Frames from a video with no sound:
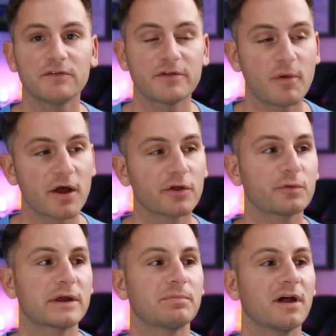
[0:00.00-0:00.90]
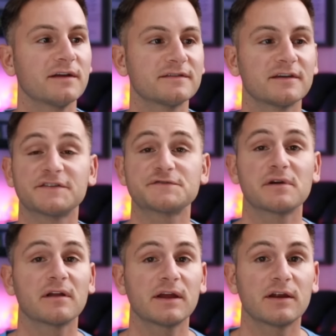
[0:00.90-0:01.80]
of the Model 3 Plus,
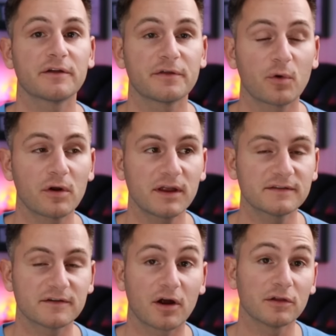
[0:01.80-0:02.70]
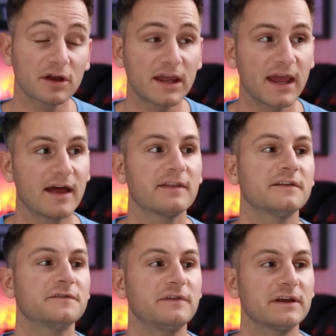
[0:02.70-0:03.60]
Australian authorities are looking at
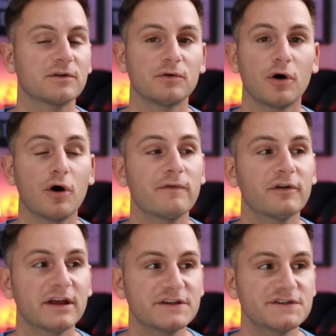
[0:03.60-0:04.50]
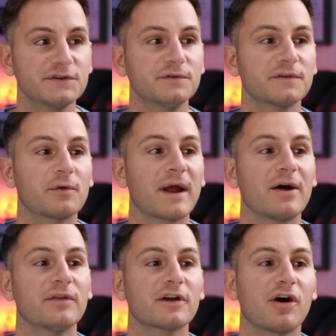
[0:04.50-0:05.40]
this vehicle over issues
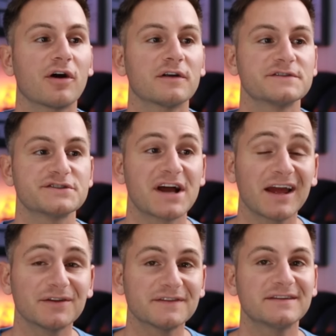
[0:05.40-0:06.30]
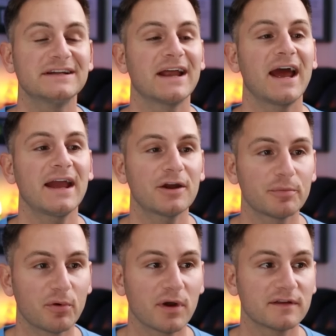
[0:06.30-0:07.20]
around the car's child seat anchor
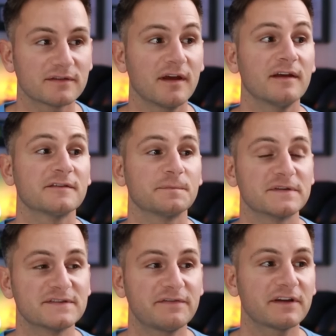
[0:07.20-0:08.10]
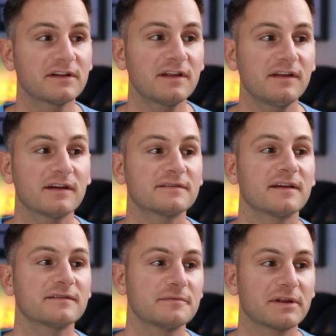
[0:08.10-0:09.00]
points, specifically the
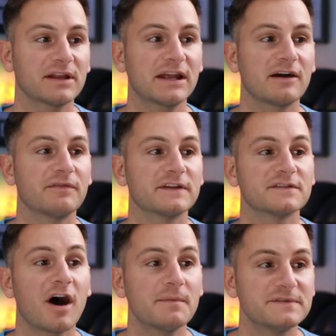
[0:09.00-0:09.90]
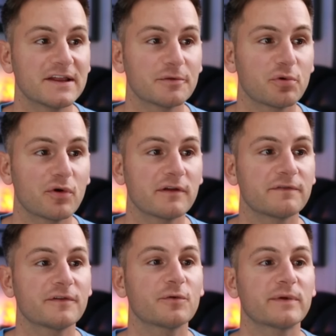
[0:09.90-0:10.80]
accessibility of the top tether point
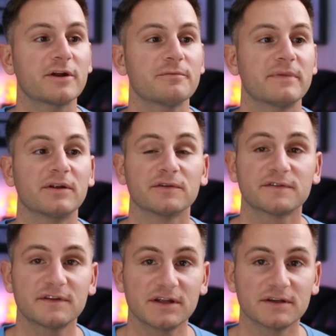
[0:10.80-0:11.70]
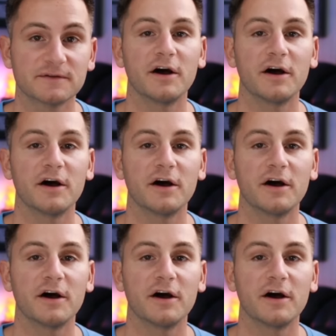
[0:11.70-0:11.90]
for the rear middle seat.